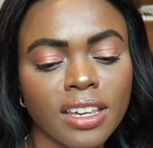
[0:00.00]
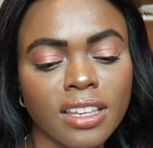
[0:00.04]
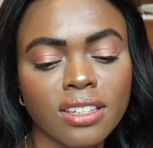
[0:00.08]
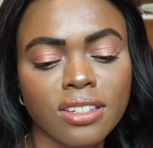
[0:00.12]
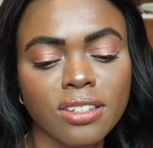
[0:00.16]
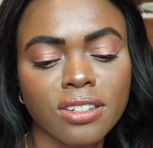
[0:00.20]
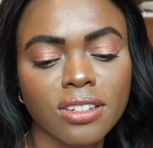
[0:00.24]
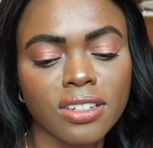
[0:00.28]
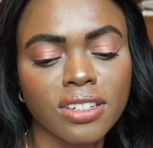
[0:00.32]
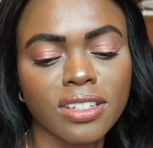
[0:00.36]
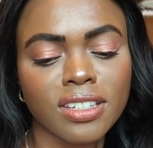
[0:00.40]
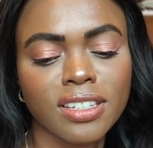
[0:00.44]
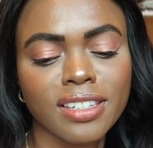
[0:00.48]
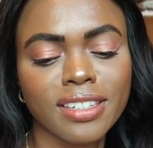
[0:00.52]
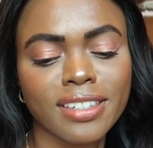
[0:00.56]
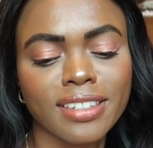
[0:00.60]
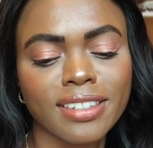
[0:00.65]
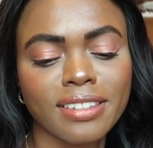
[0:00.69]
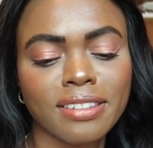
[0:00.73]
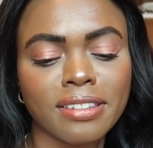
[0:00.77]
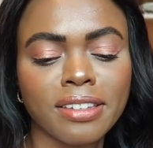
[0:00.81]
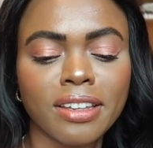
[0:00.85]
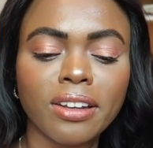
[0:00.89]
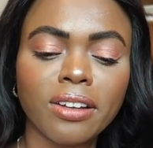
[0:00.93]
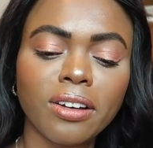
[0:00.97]
is
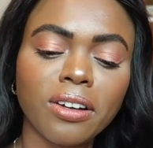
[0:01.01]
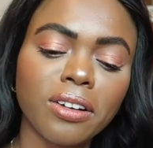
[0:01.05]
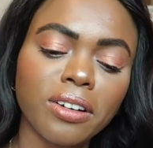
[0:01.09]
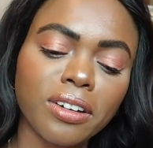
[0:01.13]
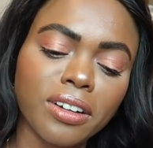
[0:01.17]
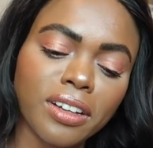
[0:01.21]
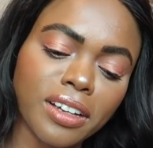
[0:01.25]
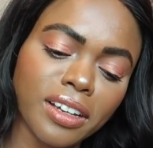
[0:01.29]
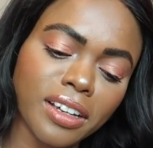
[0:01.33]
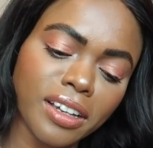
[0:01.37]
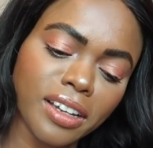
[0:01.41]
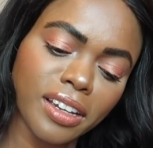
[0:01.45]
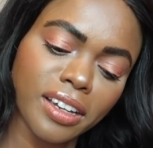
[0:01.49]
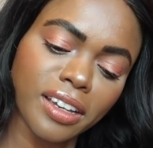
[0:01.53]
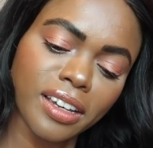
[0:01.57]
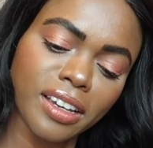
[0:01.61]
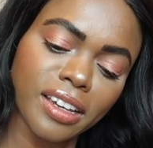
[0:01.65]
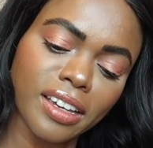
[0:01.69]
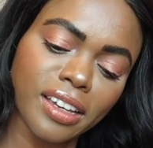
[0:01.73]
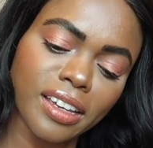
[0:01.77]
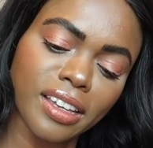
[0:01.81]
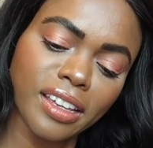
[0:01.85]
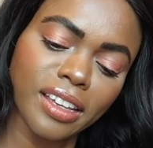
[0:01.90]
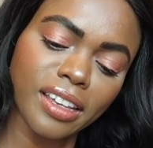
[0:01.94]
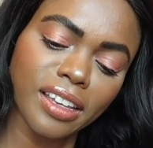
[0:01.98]
just, you know,
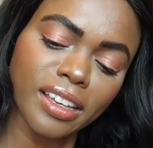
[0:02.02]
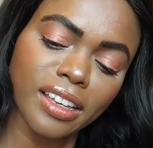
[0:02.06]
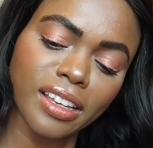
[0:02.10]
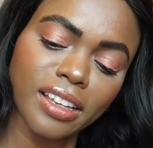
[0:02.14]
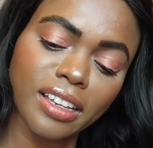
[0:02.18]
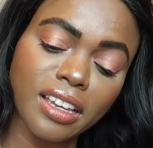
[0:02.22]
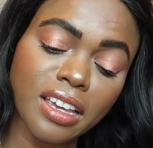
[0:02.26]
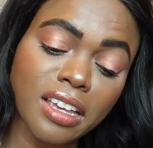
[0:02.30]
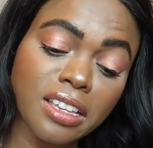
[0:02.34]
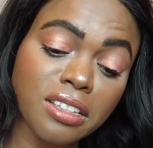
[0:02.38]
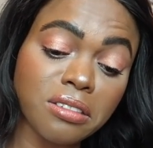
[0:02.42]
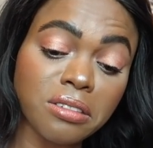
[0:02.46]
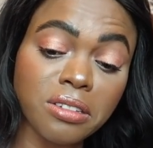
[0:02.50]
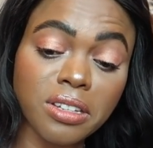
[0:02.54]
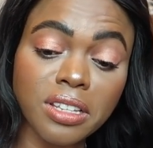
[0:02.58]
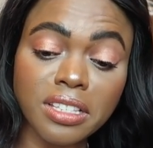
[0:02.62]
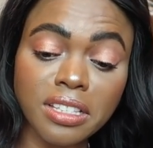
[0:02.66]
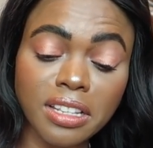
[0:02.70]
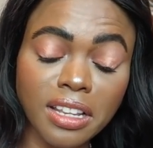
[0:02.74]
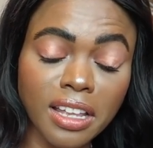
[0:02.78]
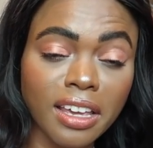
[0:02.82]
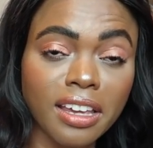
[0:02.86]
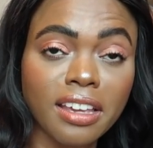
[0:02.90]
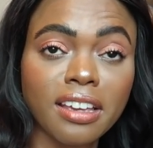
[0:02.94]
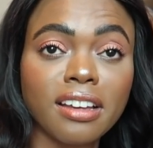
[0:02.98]
it's just
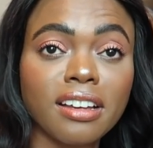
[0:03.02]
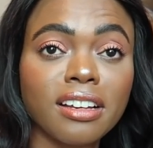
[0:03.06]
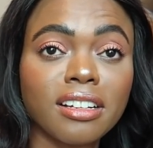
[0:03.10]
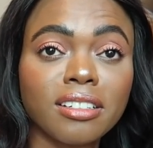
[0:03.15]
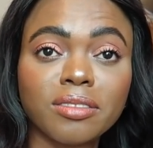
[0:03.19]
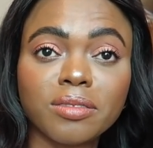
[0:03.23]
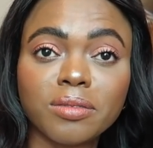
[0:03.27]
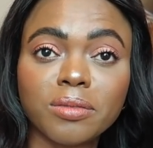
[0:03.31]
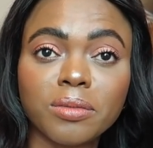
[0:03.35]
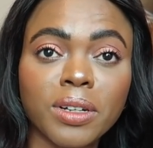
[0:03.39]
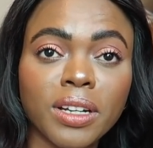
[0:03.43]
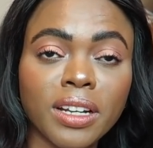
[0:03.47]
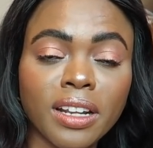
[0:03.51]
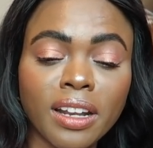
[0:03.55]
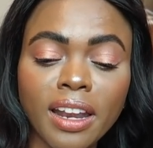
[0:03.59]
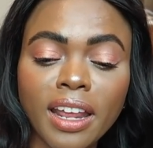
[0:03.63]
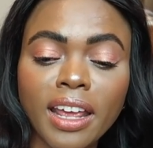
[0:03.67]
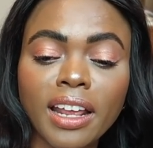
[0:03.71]
like a, what an